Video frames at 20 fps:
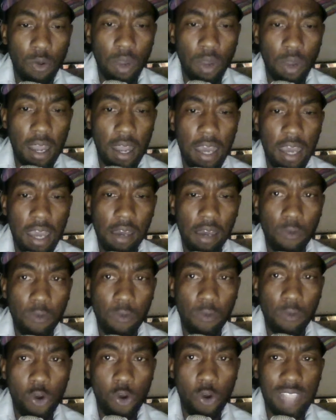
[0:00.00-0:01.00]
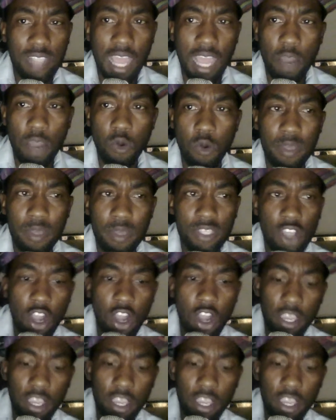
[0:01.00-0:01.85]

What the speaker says: Of course, I will be talking